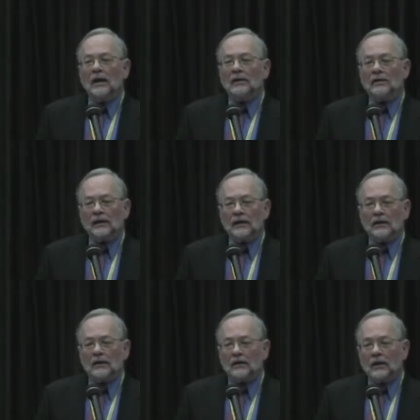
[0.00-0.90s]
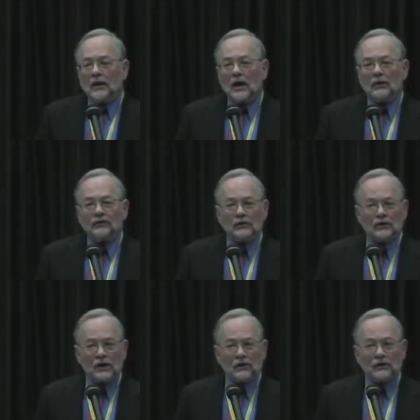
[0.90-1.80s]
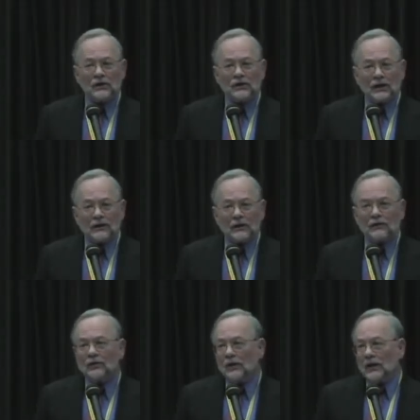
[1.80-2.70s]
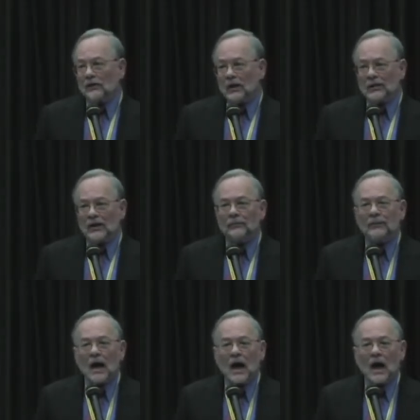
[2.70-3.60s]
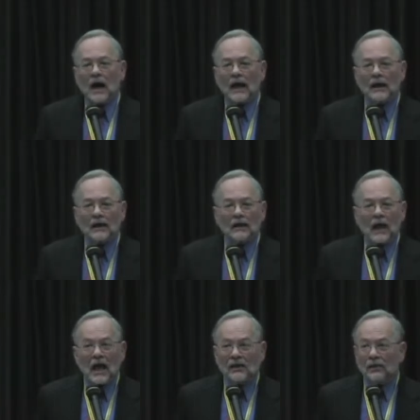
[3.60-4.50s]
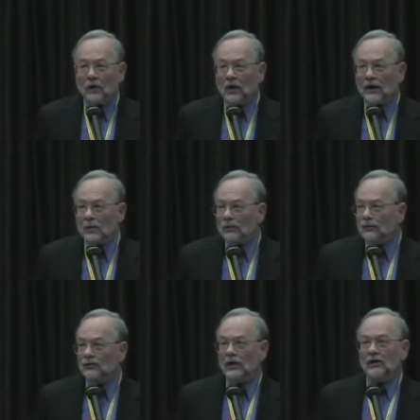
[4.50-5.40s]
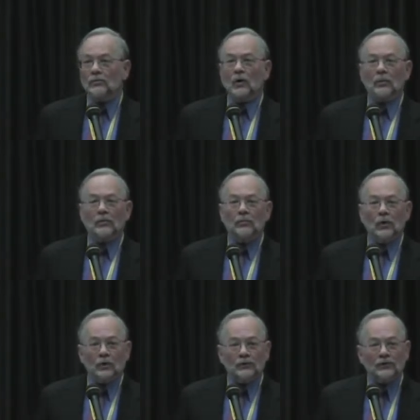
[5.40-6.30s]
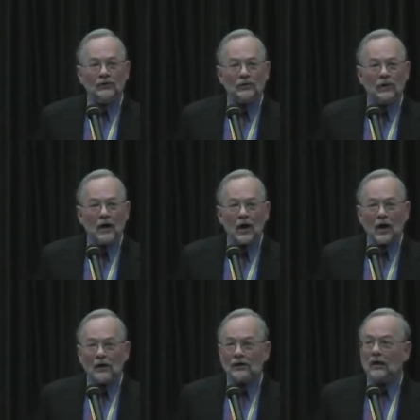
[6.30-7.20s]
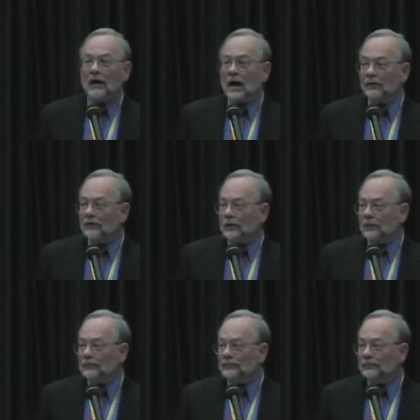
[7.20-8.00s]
the Consulate General at Jeddah, Saudi Arabia. I had thought it was a State Department post until I got there.